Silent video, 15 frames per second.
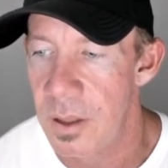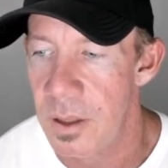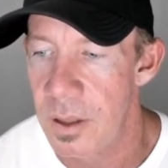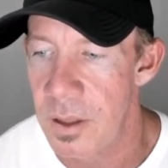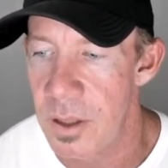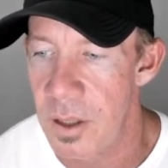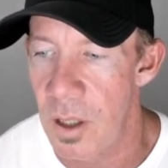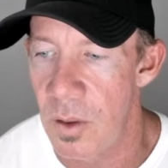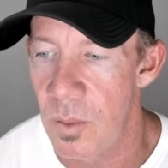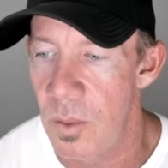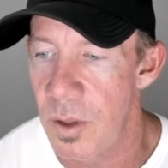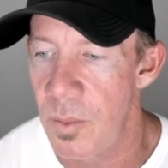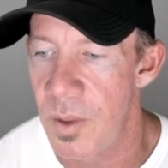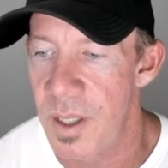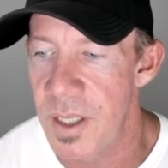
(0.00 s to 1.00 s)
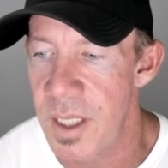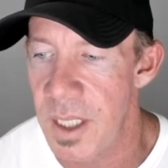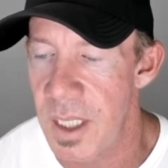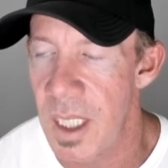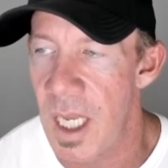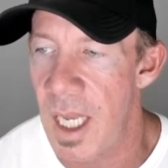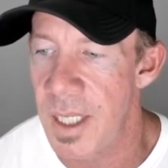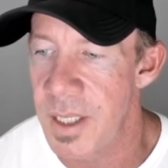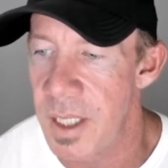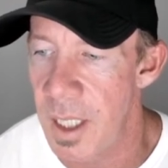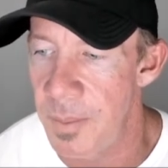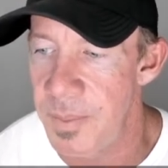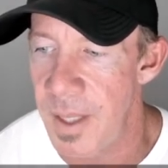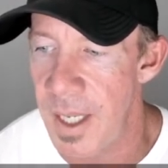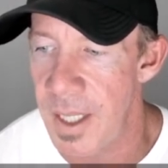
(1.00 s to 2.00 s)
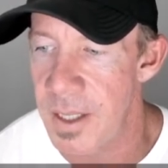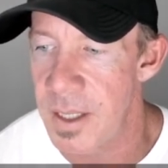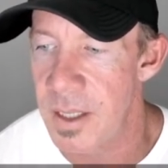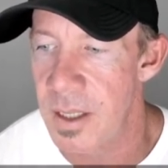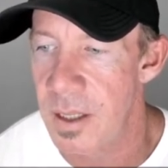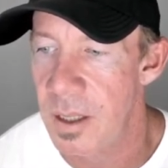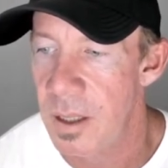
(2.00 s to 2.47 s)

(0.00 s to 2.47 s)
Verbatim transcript: Is you don't you want to see constant updates.